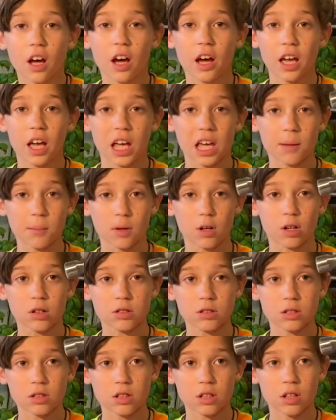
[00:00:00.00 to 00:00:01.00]
a
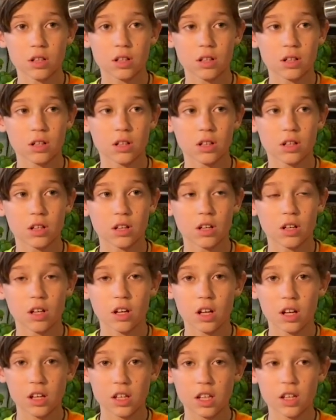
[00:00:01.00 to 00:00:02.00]
hammer,
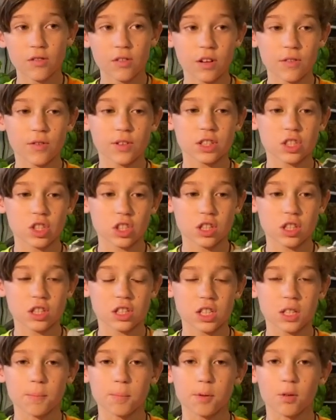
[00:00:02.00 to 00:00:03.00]
even if it's just a
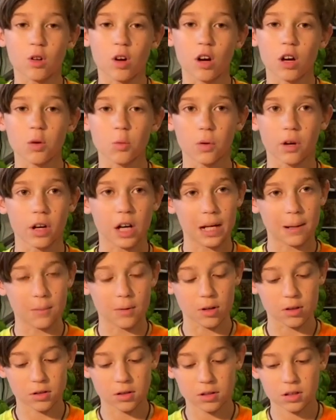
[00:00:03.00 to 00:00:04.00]
simple hardware
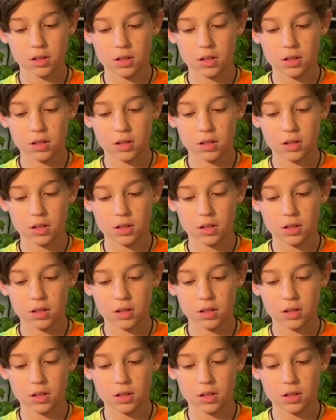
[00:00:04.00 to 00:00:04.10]
hammer.